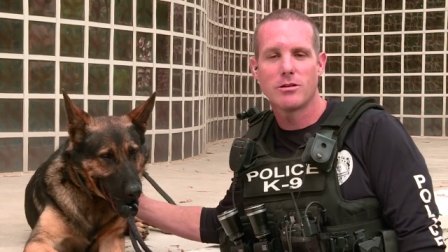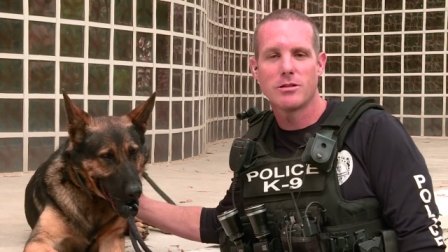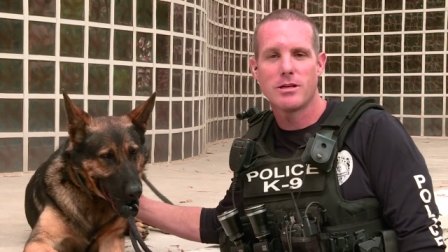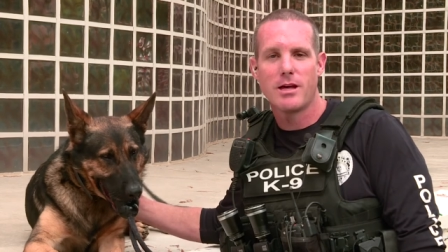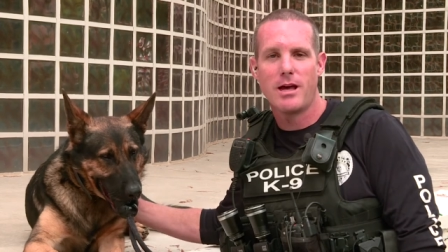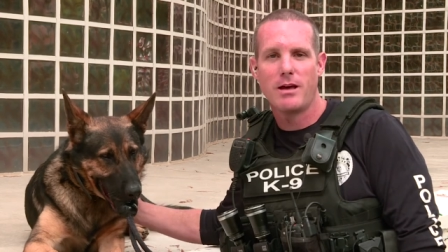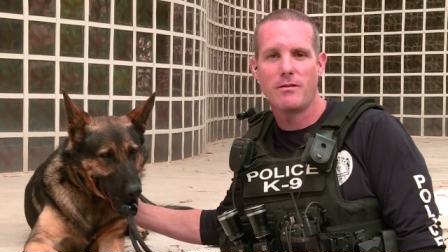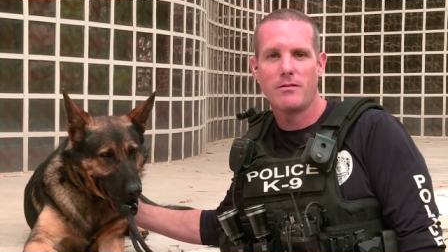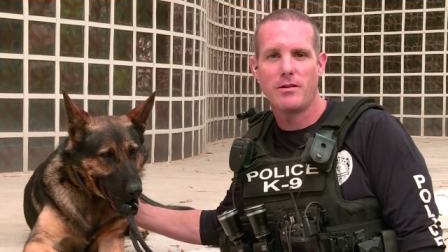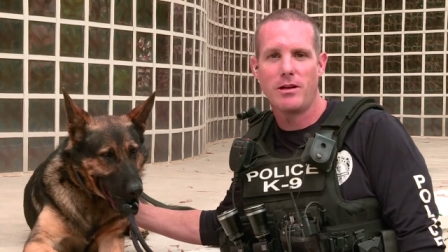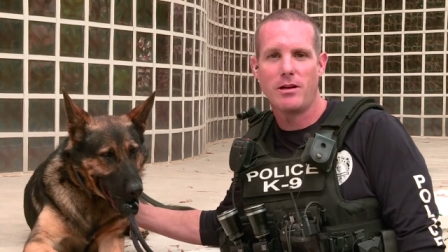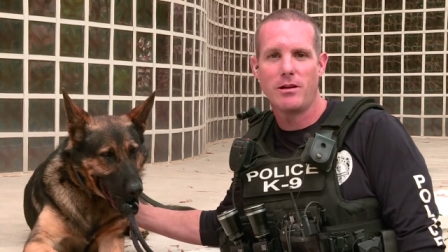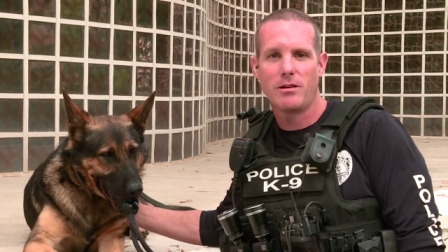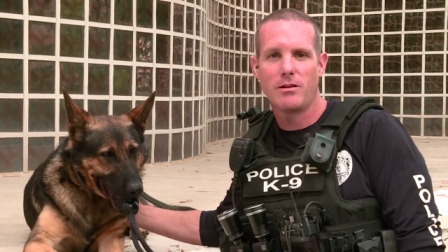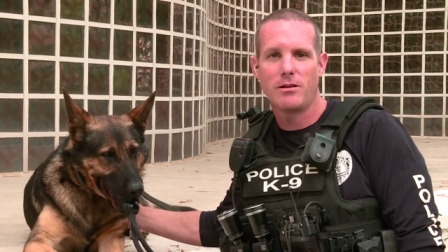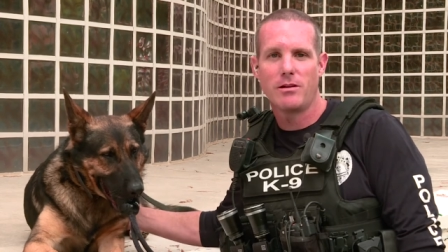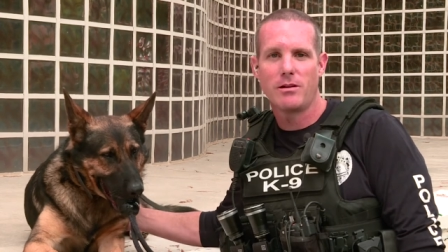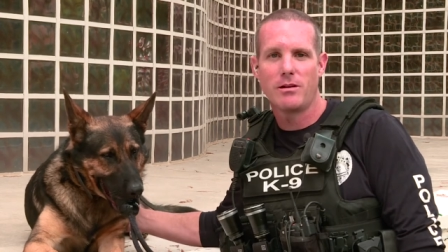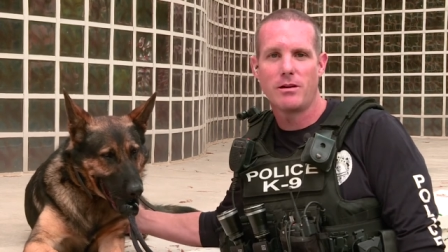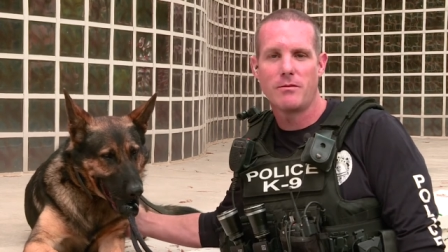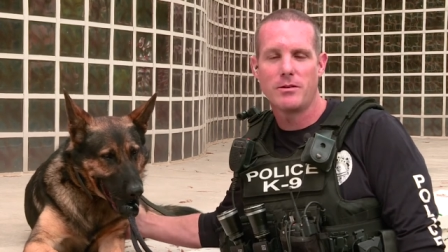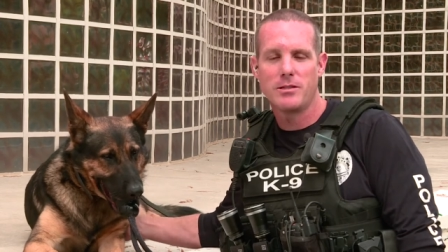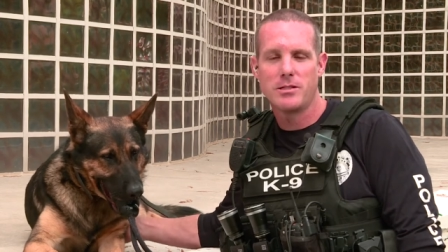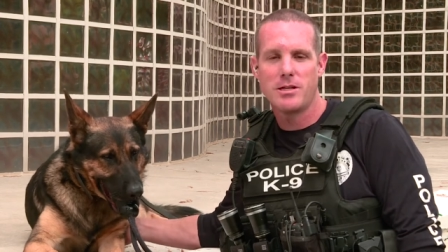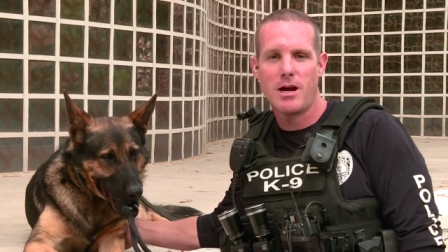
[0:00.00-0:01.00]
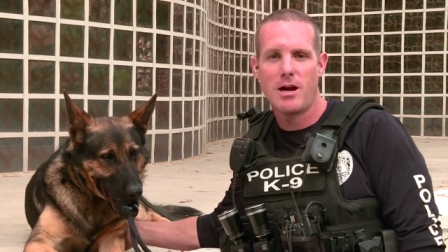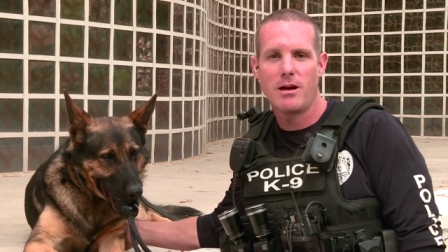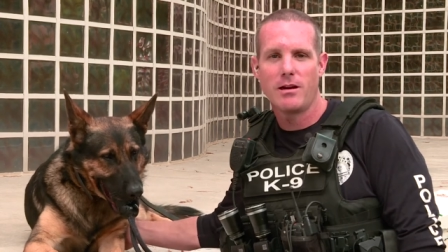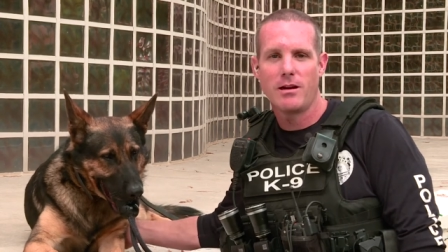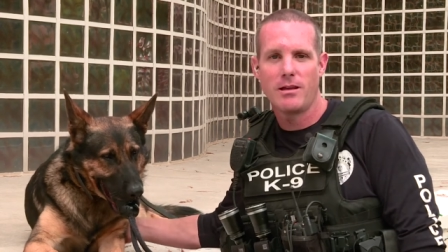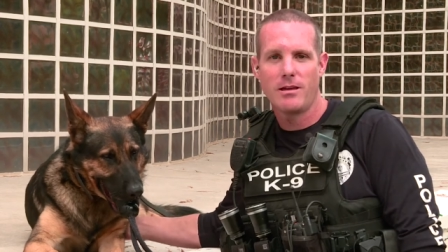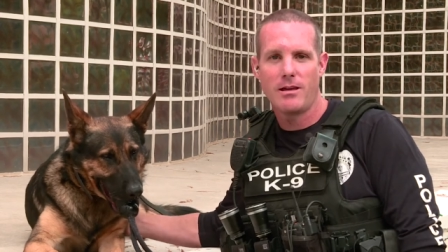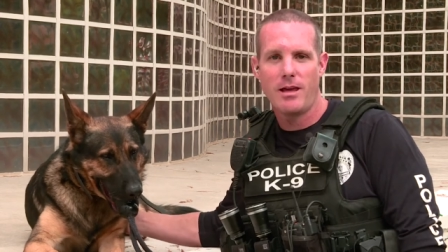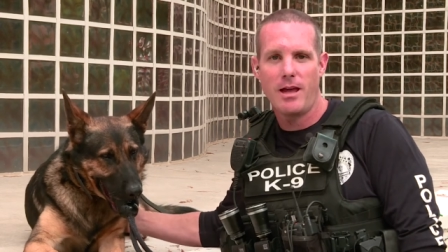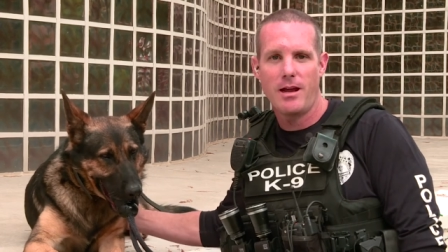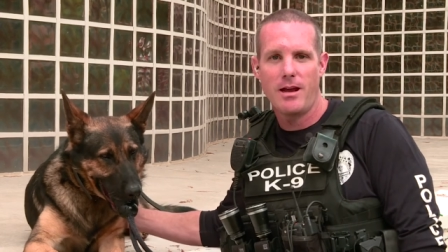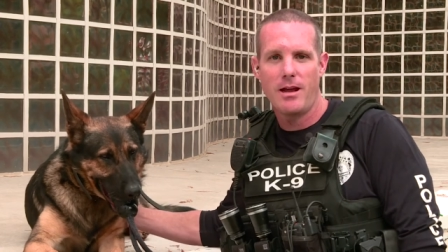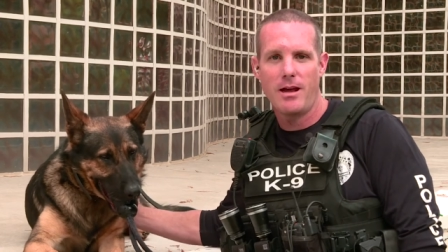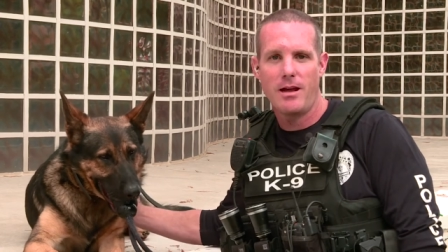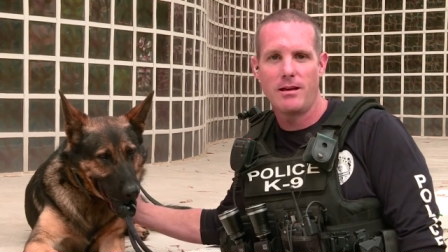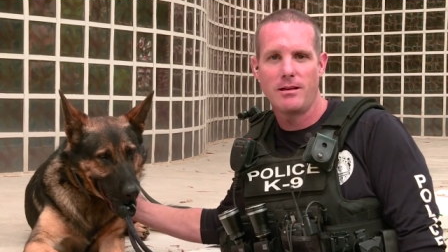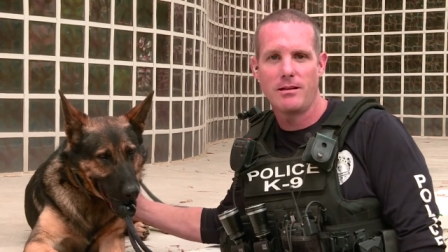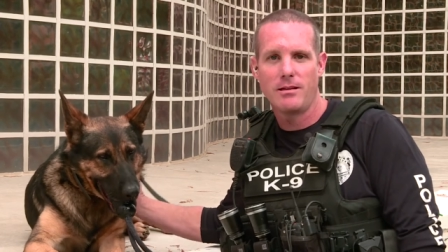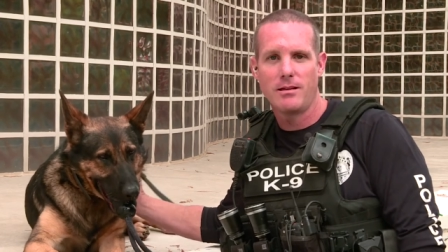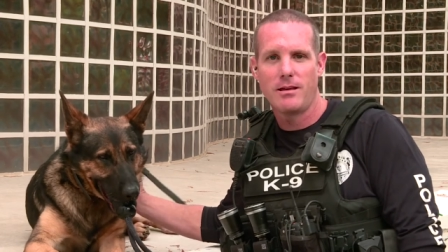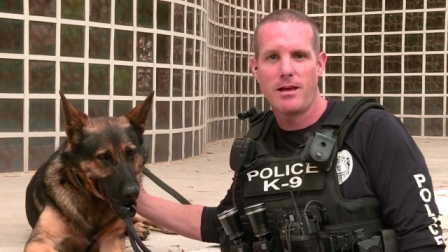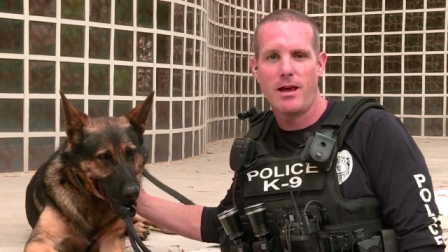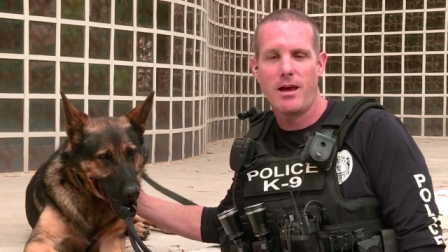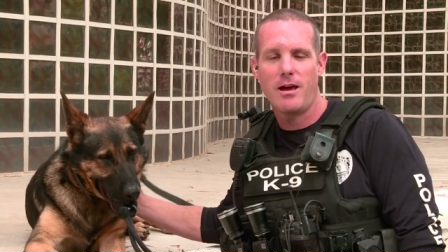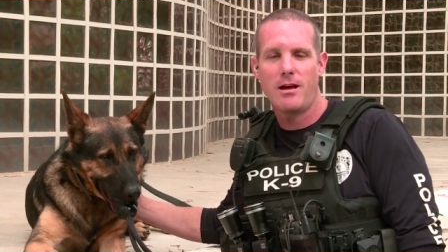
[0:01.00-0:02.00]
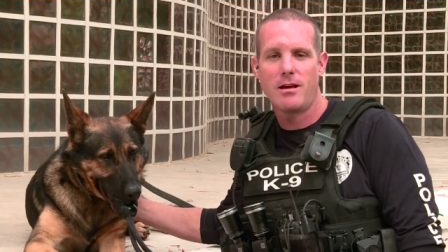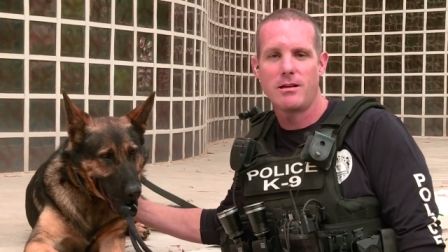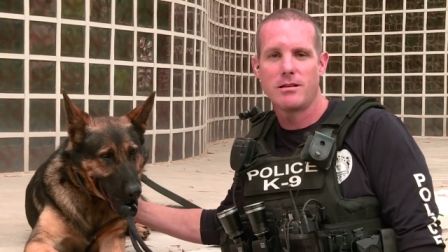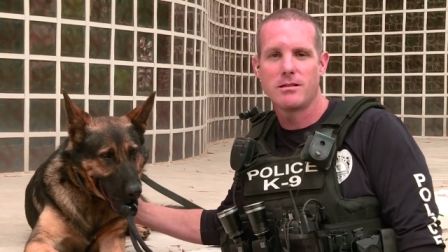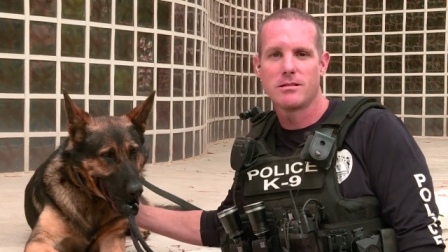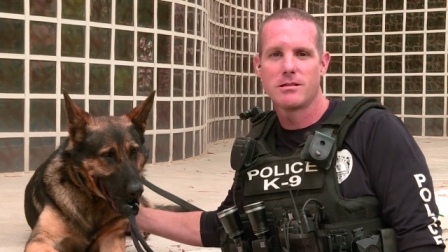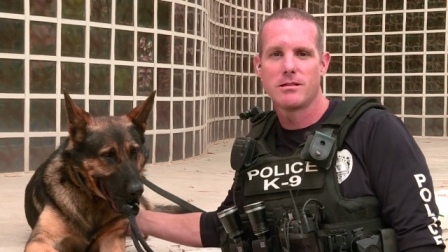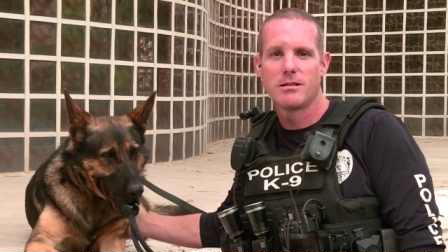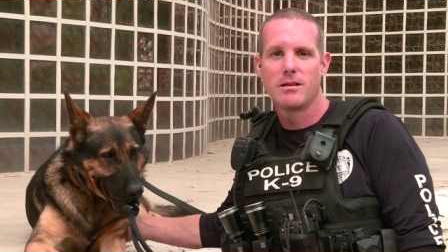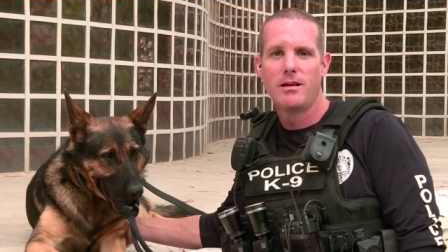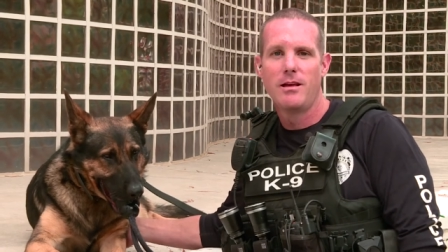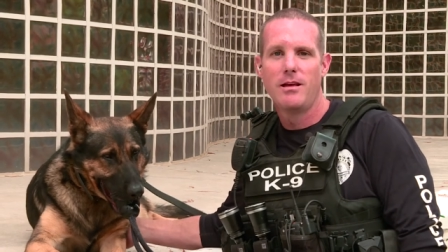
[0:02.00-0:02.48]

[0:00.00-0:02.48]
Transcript: I have another retired canine, Chaos,